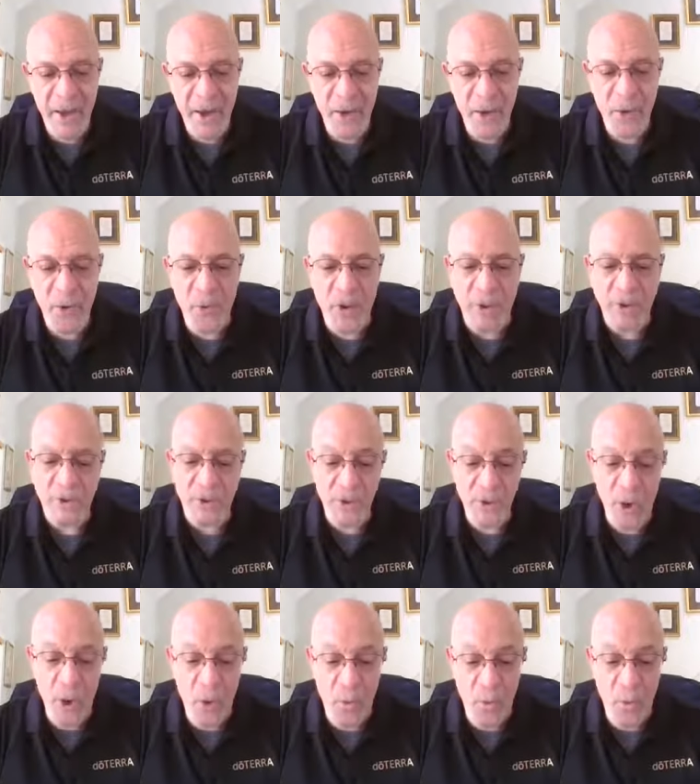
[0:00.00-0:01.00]
oh, I
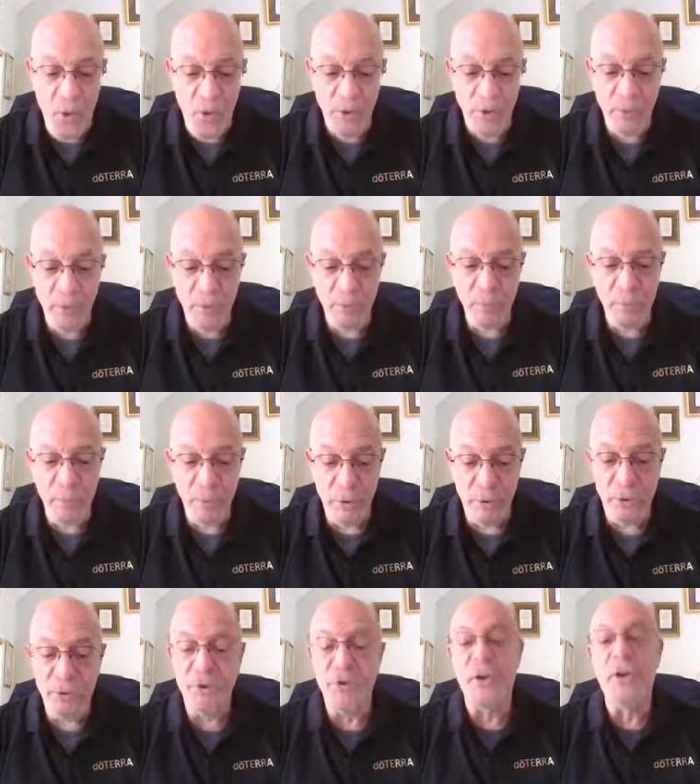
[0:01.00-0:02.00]
don't want to
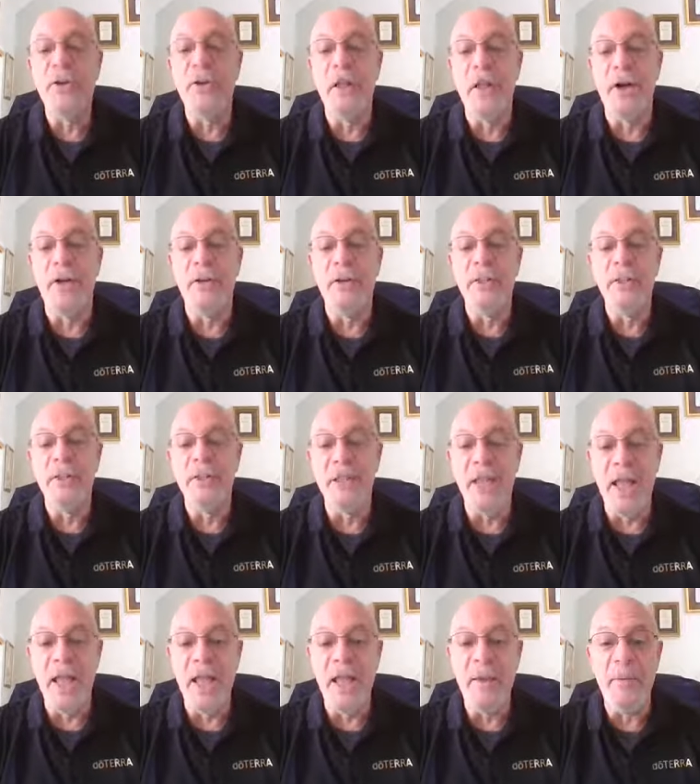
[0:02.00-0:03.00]
butcher Clara's
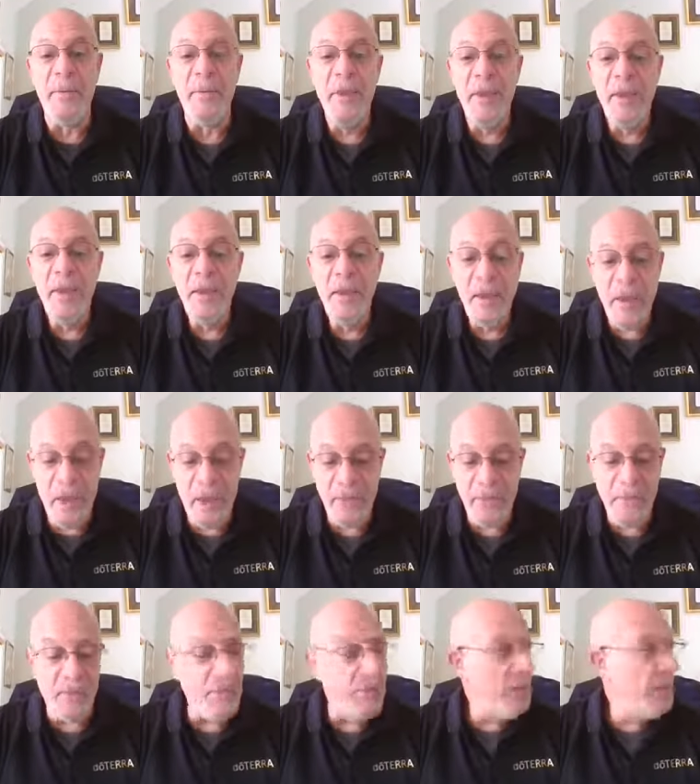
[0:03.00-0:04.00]
name.
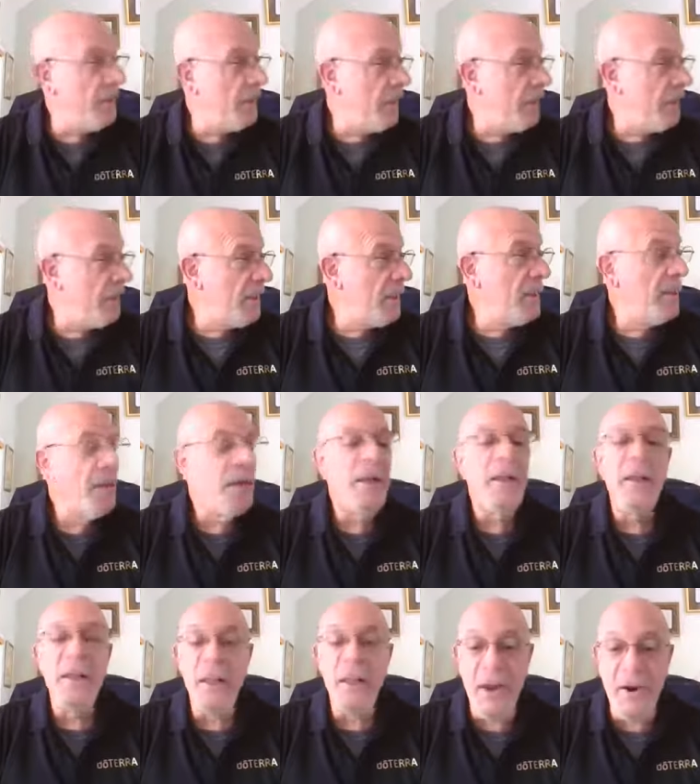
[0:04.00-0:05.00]
Uh,
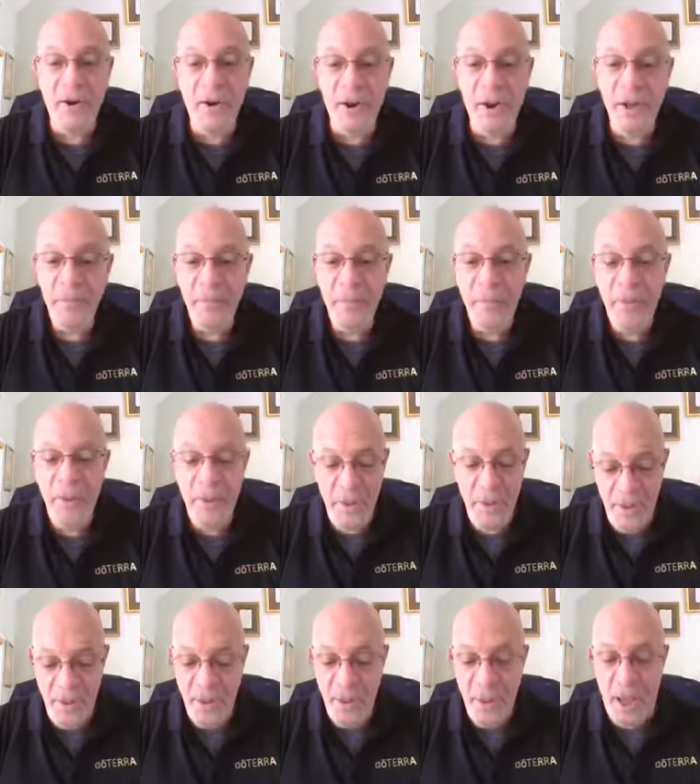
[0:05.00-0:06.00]
Clara,
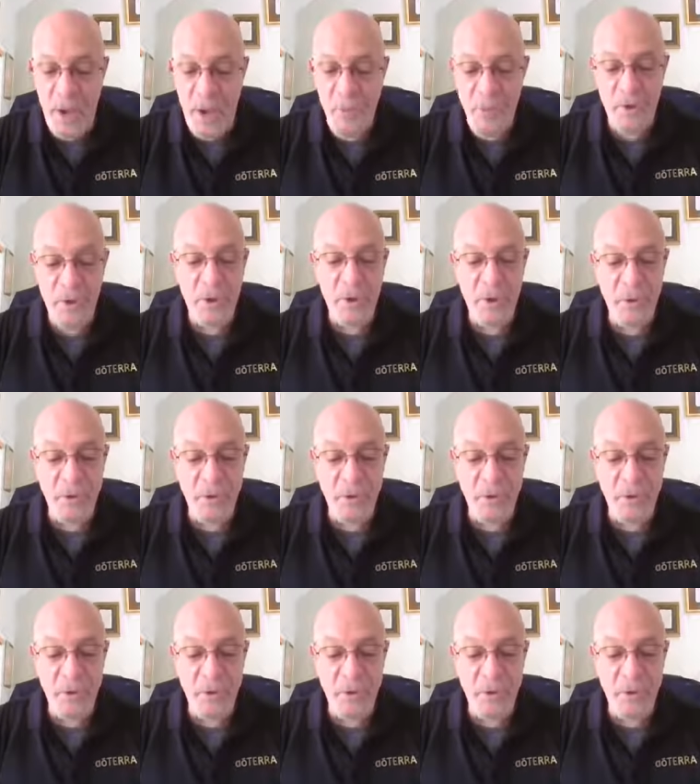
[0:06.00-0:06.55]
I want to